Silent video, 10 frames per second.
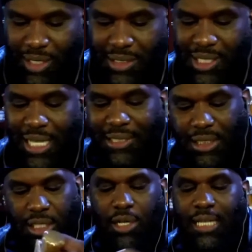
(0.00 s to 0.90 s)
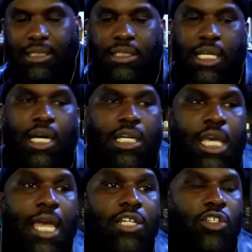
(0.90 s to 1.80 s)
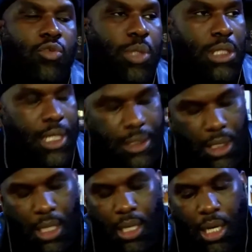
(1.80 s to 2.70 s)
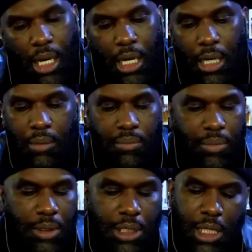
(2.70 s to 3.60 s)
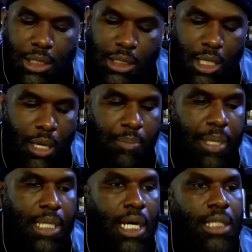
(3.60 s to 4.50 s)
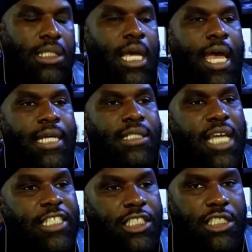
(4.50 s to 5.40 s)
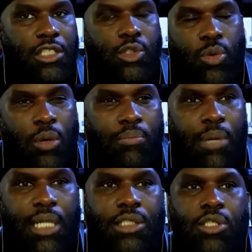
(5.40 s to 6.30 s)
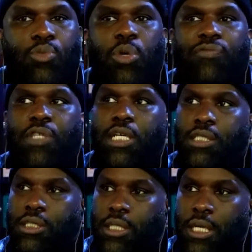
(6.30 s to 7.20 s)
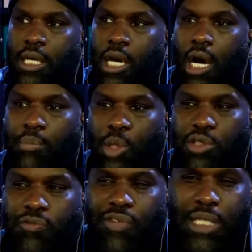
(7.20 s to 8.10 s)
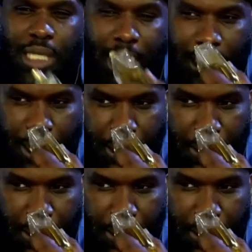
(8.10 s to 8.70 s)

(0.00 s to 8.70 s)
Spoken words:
So that's the scent. Occasions with this. This, because it has that sensual musk with this almost vanillic